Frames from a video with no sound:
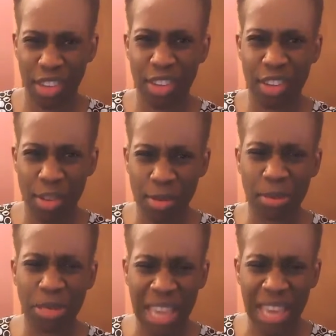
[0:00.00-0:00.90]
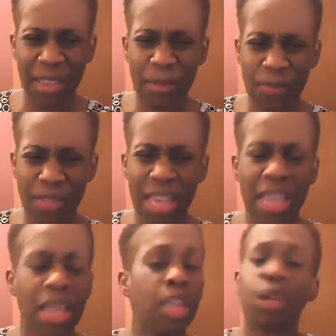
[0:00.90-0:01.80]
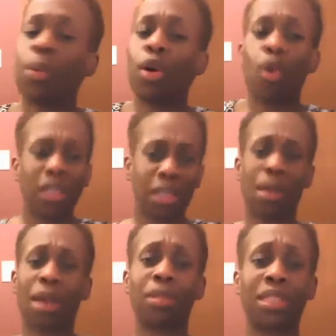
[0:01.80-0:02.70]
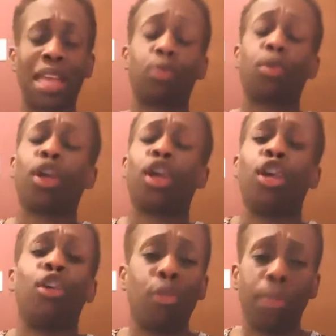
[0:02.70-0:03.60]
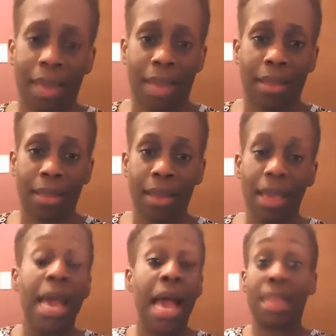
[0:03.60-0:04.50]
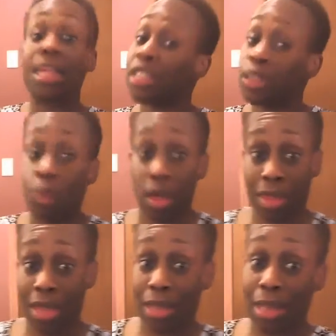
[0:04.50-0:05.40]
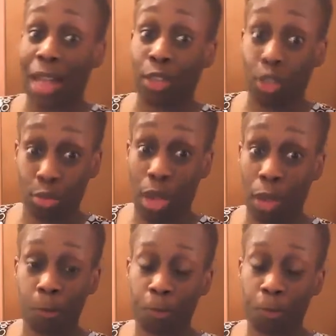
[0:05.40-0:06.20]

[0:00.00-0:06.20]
You know what I'm saying? So we're going to make mistakes. We're human. And this is one thing that I do know.